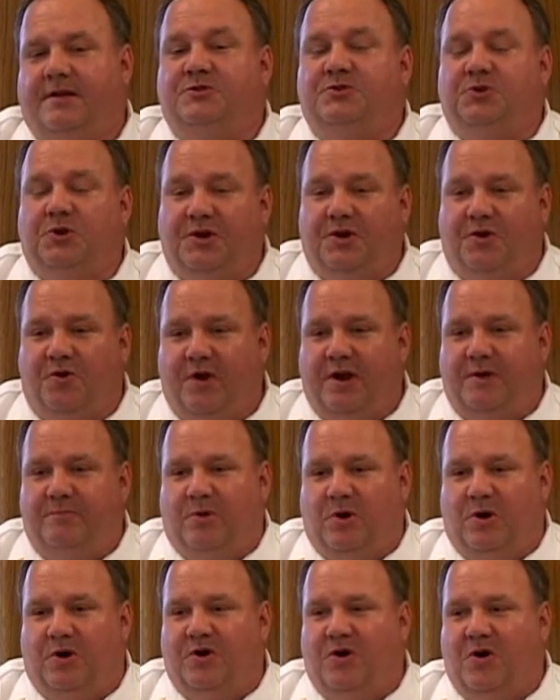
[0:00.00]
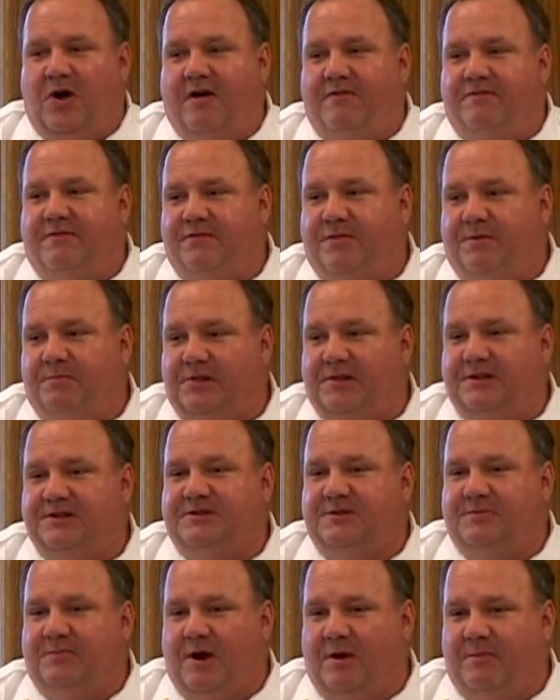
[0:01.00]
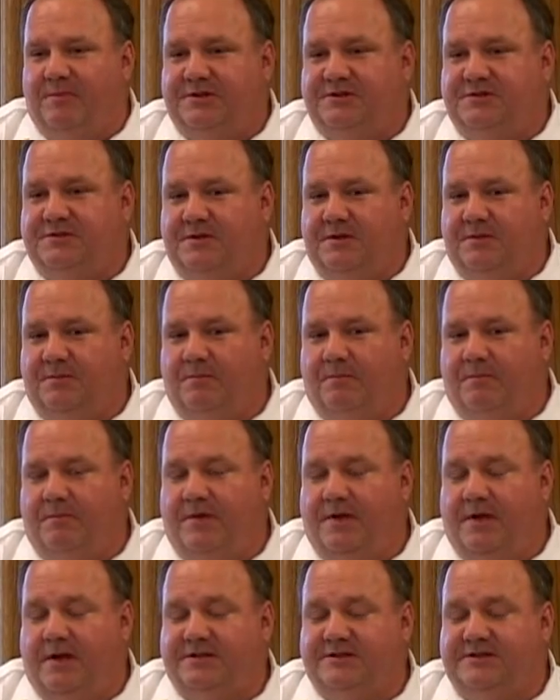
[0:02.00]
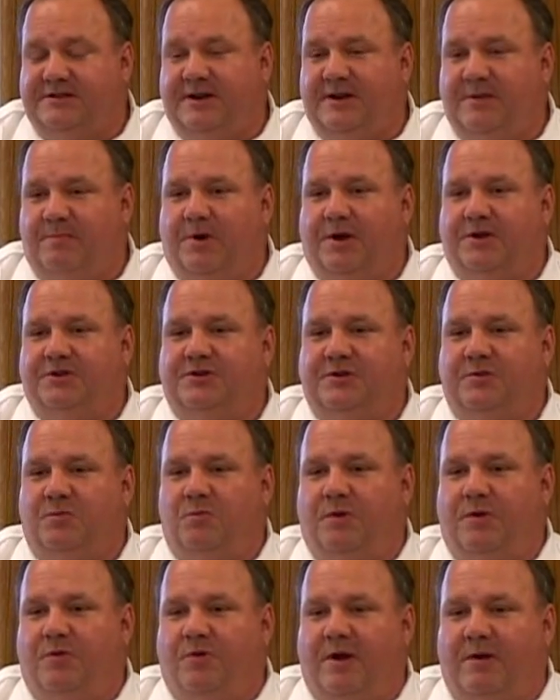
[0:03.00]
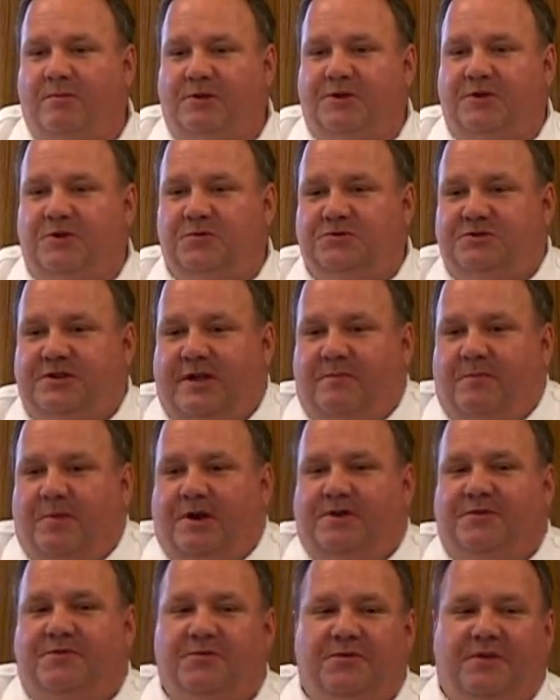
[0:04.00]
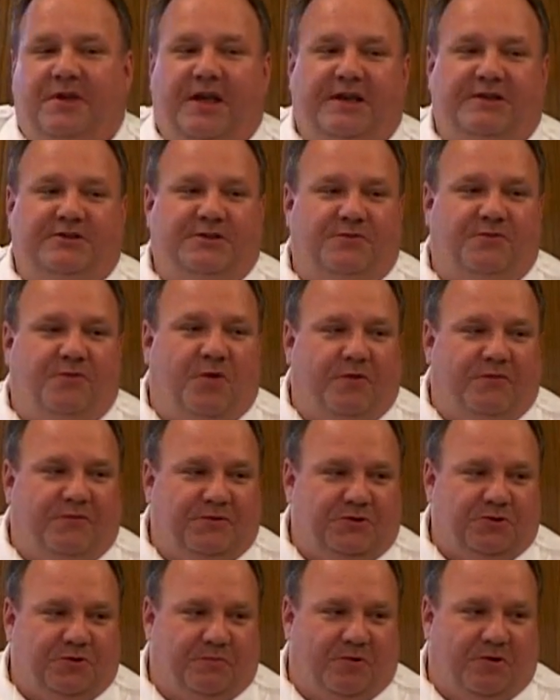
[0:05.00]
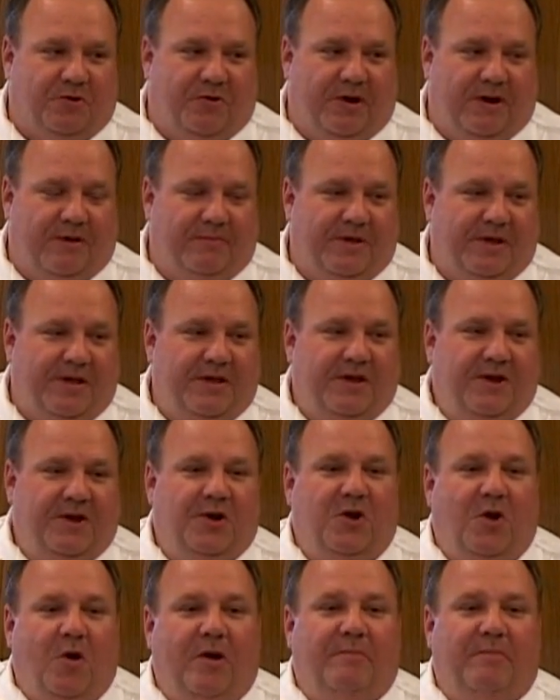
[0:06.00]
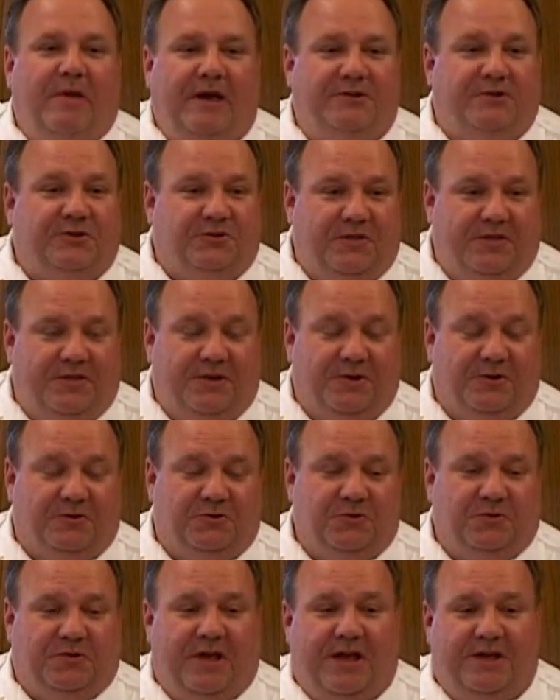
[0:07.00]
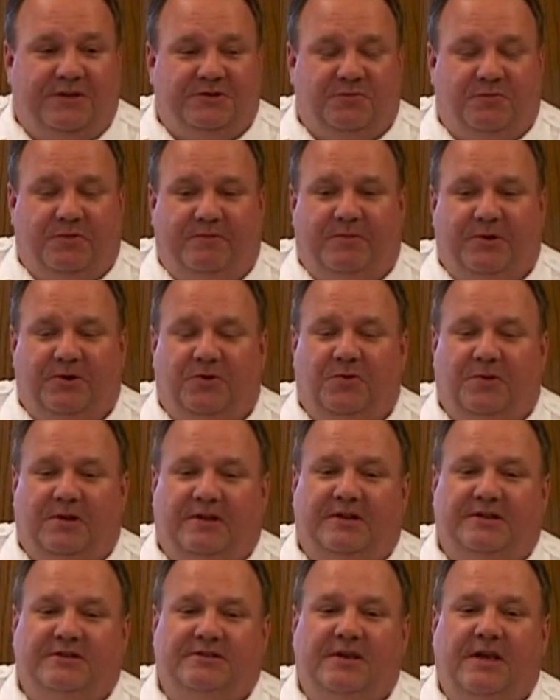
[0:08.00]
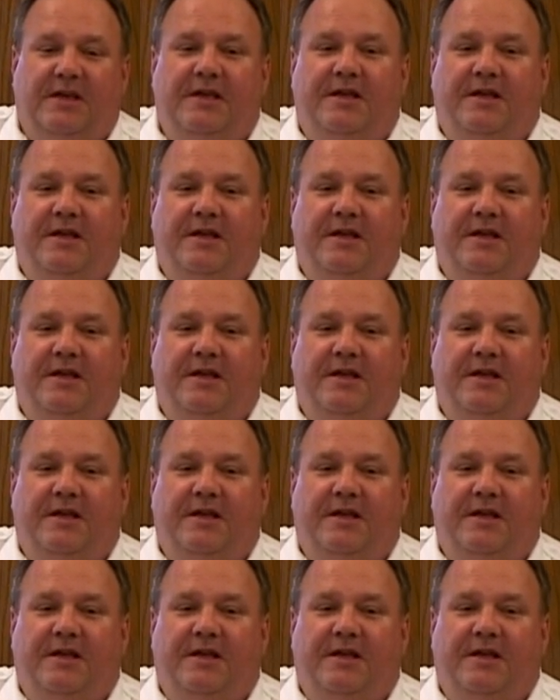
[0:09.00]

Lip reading: took a great burden off of the police department's city budget. We were able to use that money through the asset forfeiture program. Going back to the year 2000, we've been doing this.